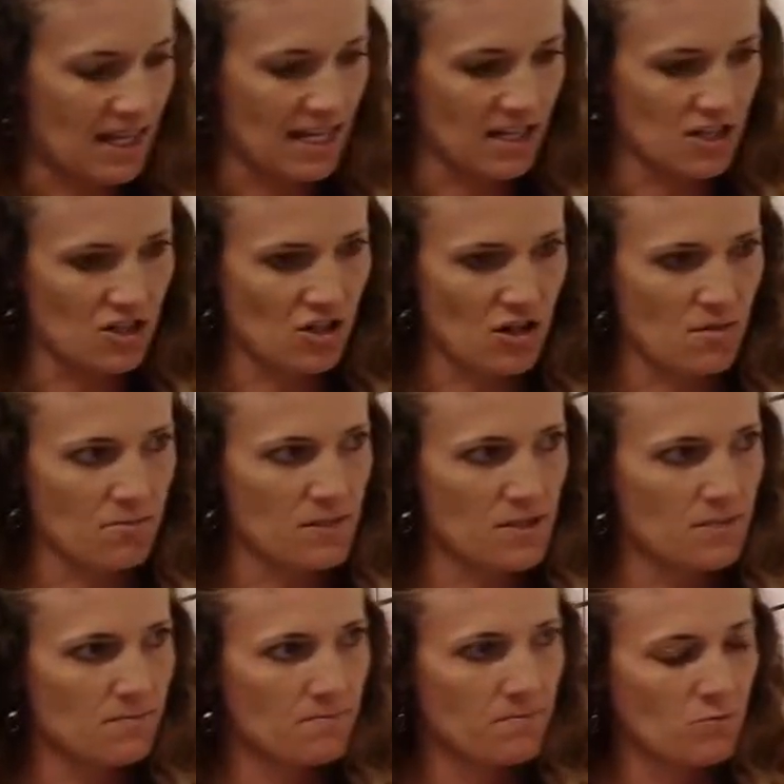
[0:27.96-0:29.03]
like
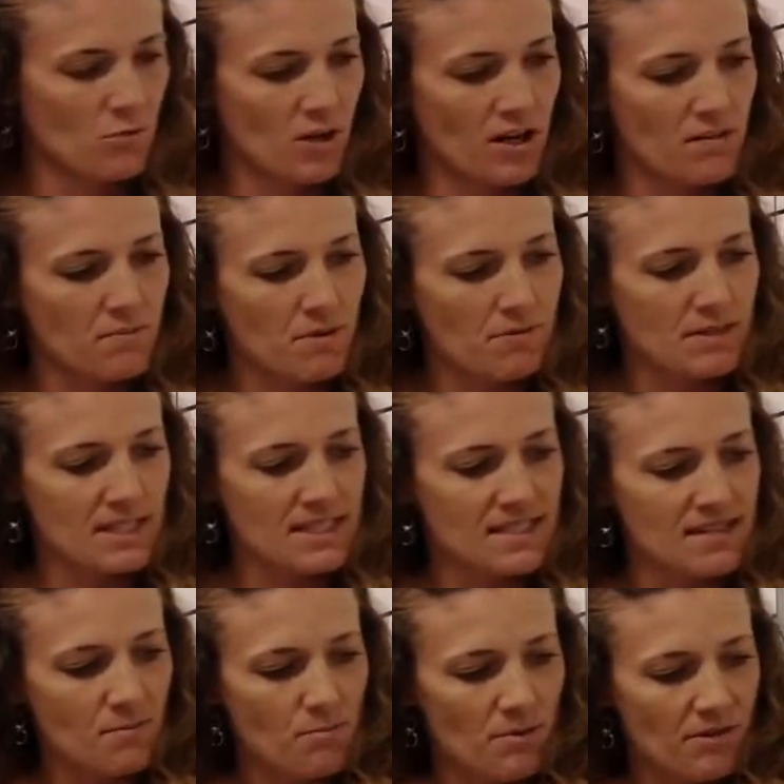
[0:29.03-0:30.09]
terms. We're going to be able to
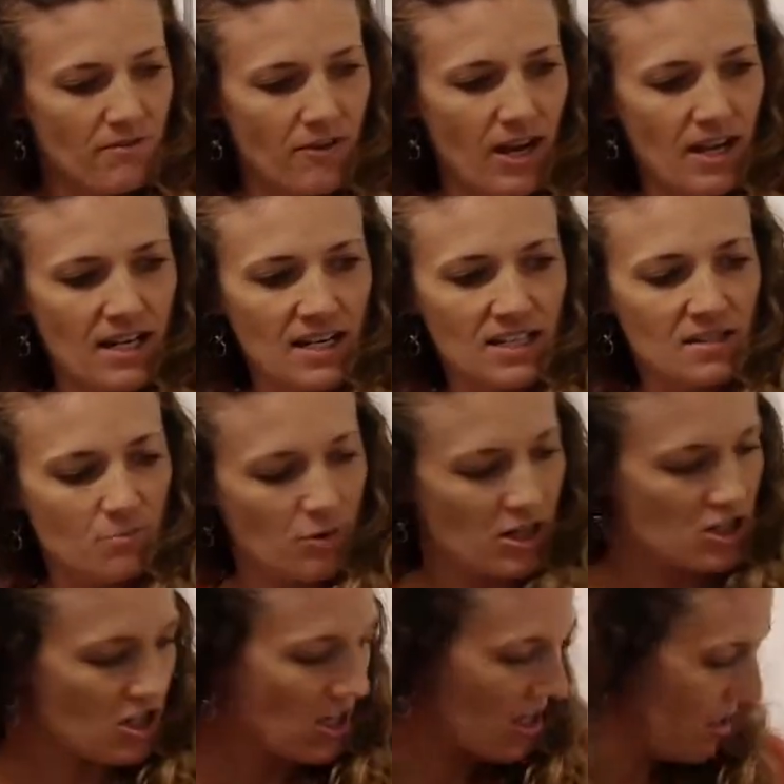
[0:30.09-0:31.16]
simplify an
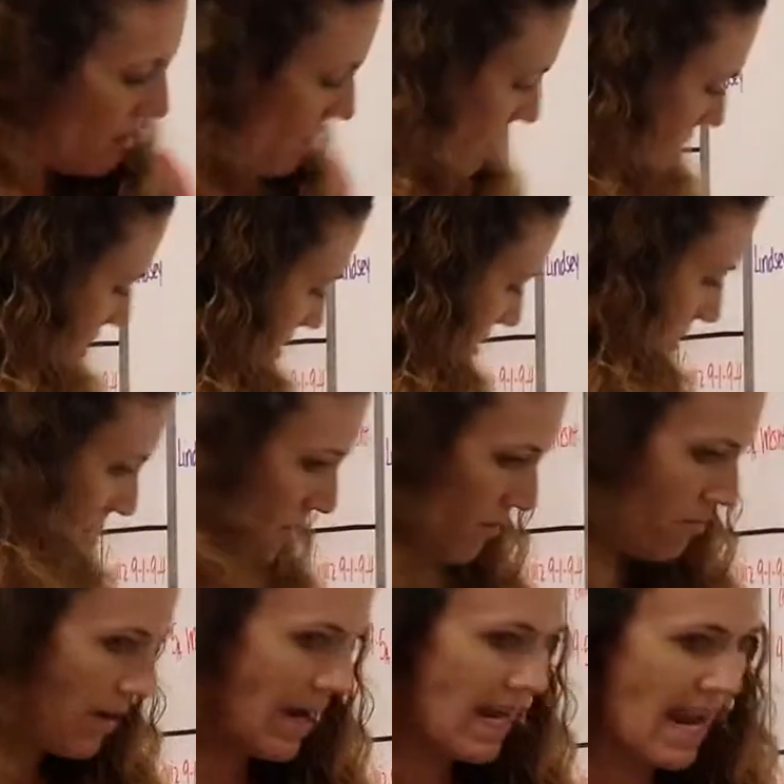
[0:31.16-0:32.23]
expression
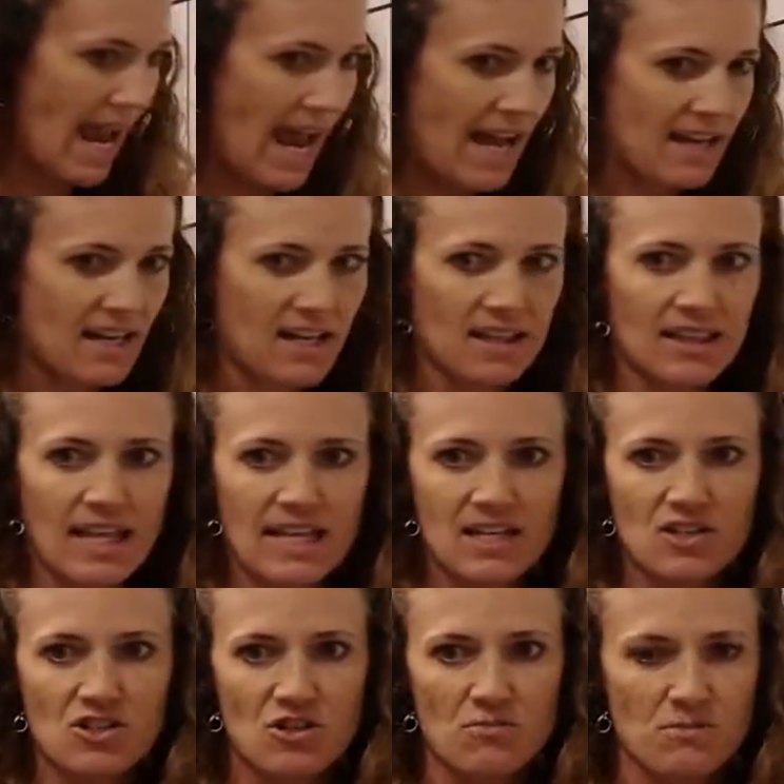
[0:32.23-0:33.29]
by adding
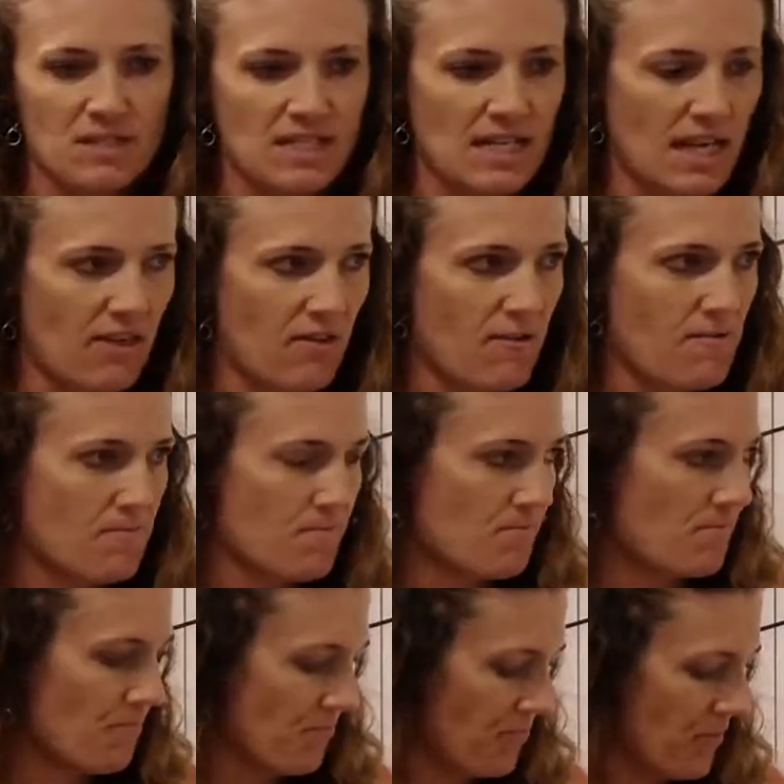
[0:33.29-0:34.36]
like terms together.
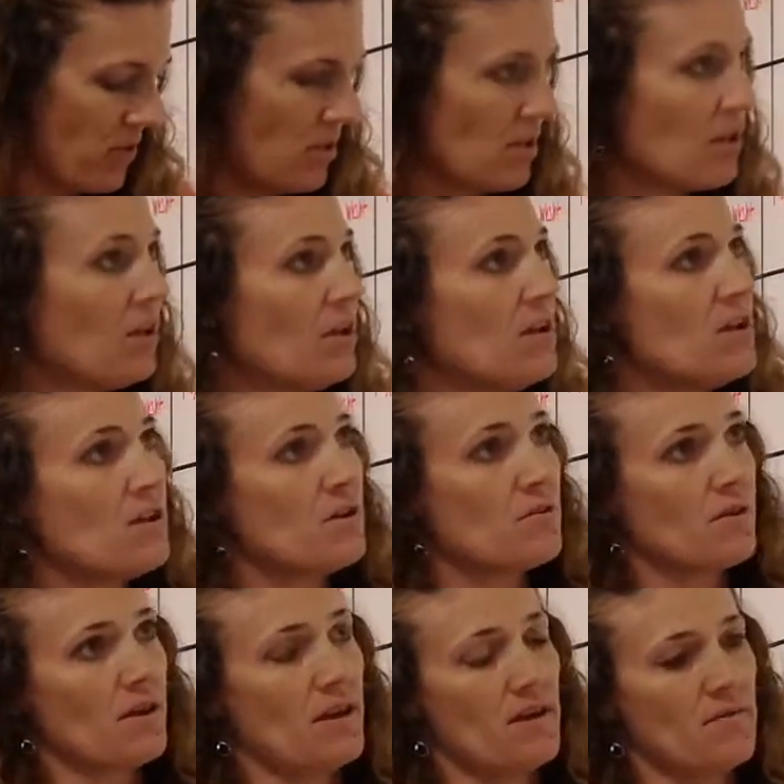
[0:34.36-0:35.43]

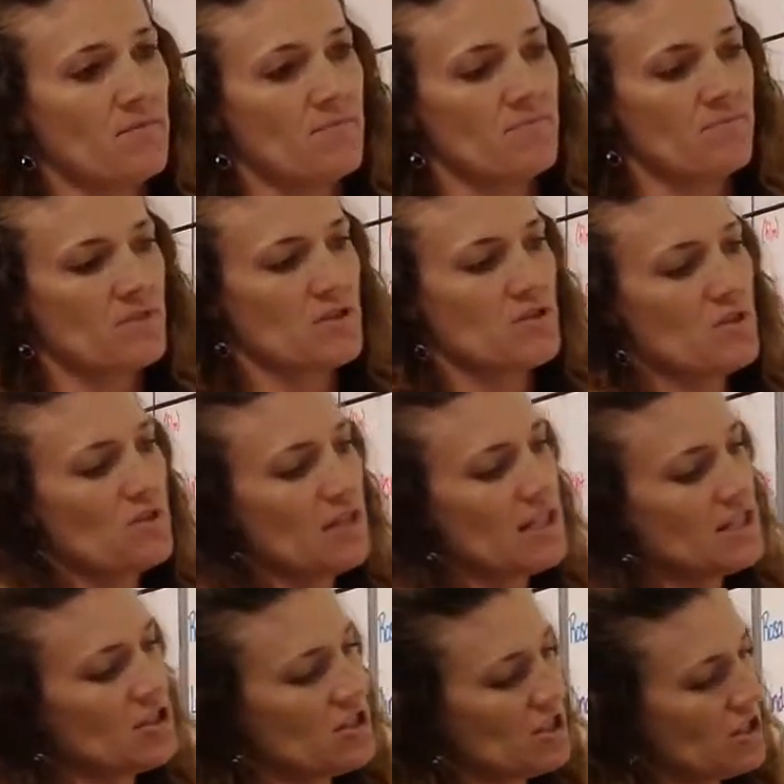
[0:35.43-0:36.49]
Okay, so
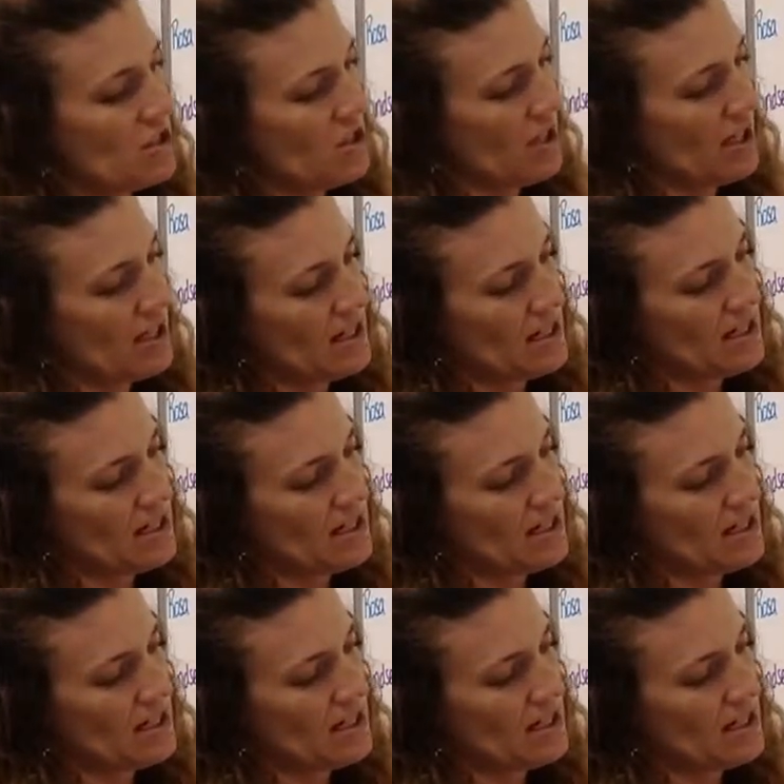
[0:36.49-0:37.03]
let's just look at an